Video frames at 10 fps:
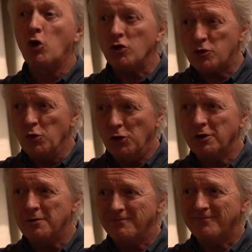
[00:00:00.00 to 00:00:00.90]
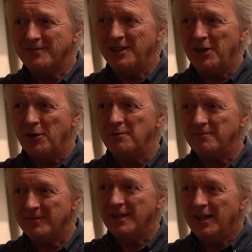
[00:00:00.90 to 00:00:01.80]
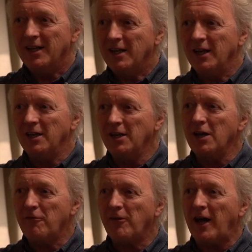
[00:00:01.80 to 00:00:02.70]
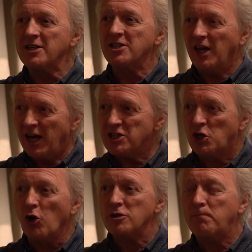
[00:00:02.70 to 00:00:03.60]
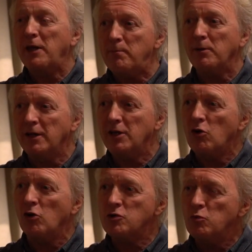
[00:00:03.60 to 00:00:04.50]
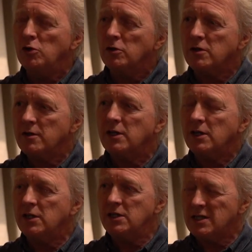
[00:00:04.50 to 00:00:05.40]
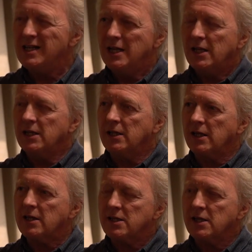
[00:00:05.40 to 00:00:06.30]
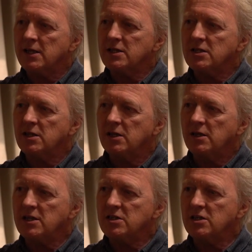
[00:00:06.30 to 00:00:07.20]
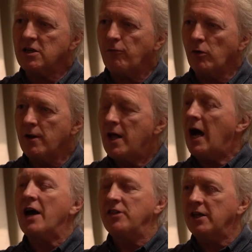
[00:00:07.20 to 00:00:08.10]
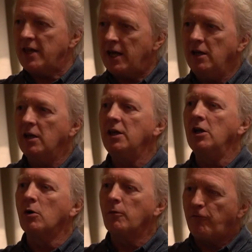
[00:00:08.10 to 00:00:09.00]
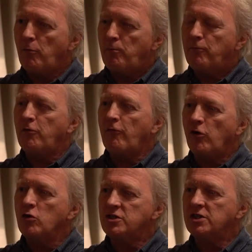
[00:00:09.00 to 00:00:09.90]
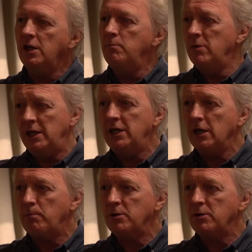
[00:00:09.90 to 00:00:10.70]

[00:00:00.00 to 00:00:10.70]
God's world, life as God's people in God's world. I think that's a tough one. I think then, for folks in media